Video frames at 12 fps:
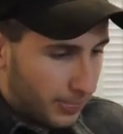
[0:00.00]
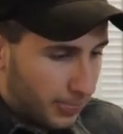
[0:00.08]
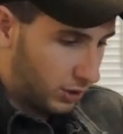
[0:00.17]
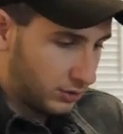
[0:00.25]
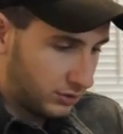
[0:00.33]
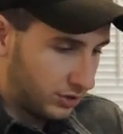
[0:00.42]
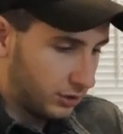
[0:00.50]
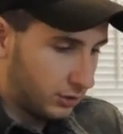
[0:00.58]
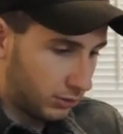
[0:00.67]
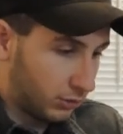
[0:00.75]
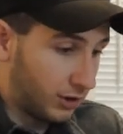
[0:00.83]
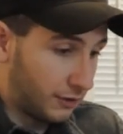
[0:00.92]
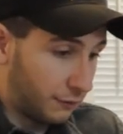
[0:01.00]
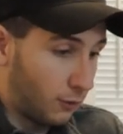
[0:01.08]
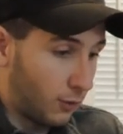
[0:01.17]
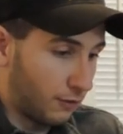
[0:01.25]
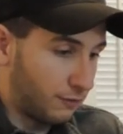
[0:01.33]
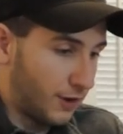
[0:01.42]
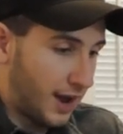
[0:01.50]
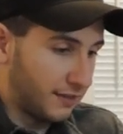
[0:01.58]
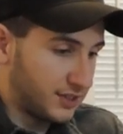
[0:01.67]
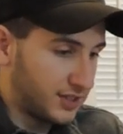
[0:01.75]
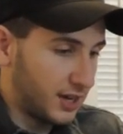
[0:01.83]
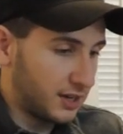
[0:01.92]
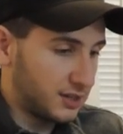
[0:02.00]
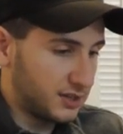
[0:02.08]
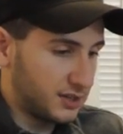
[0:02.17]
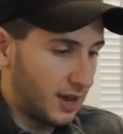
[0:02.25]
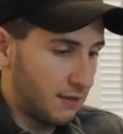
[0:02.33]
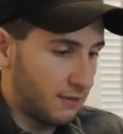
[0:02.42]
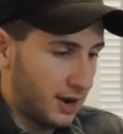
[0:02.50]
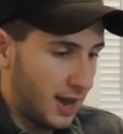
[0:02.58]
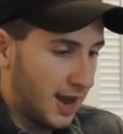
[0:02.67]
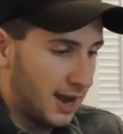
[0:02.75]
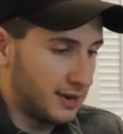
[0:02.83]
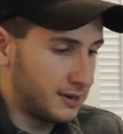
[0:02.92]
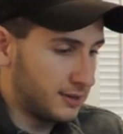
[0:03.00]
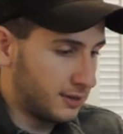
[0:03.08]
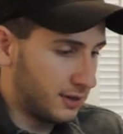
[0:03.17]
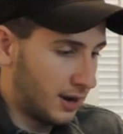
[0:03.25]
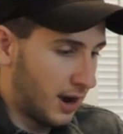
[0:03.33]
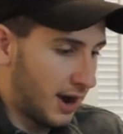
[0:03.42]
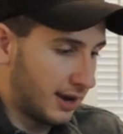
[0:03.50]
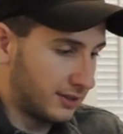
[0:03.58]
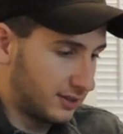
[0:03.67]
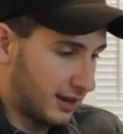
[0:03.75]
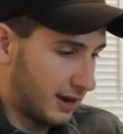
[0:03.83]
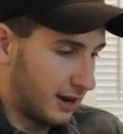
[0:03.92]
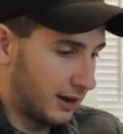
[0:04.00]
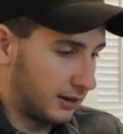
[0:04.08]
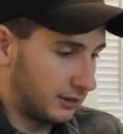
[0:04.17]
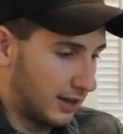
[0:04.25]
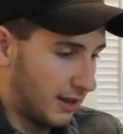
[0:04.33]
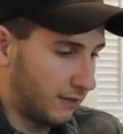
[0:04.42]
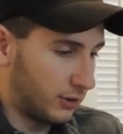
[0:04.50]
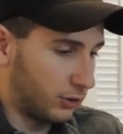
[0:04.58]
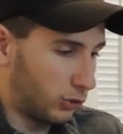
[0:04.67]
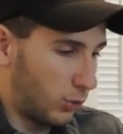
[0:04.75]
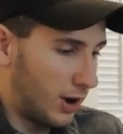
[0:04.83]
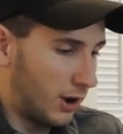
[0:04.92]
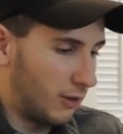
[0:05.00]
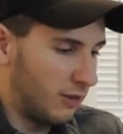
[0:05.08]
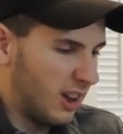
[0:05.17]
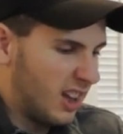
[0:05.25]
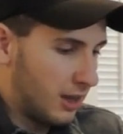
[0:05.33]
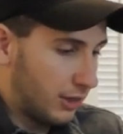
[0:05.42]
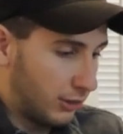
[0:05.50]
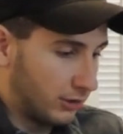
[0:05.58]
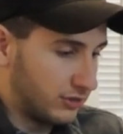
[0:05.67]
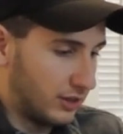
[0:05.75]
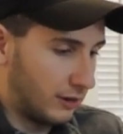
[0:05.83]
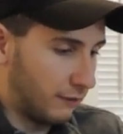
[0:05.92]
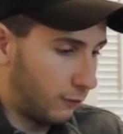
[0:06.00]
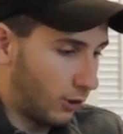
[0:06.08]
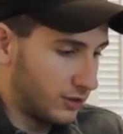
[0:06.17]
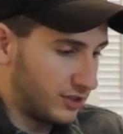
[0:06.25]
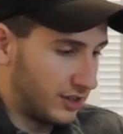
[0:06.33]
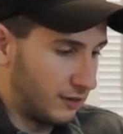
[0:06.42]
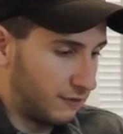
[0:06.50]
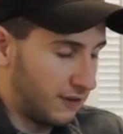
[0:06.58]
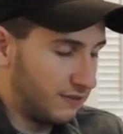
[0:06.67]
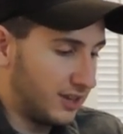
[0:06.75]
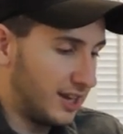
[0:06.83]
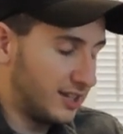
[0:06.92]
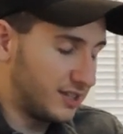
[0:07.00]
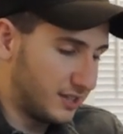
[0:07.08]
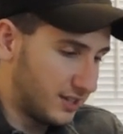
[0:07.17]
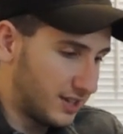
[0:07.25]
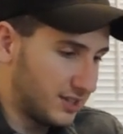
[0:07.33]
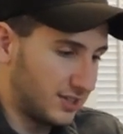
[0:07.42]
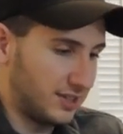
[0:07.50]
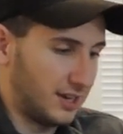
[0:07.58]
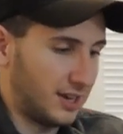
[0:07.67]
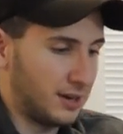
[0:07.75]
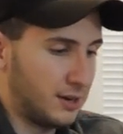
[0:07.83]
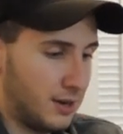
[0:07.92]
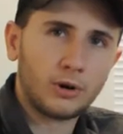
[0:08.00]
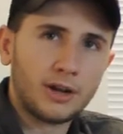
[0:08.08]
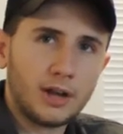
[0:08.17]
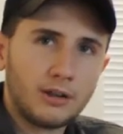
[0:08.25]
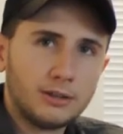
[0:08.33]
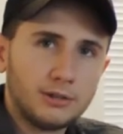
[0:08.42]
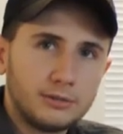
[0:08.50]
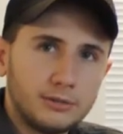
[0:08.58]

1, 2, 3, 4, 5, 6, 7, 8, 9, 10, 11, 12, 13, 14, 15, 16. Tori Kelly?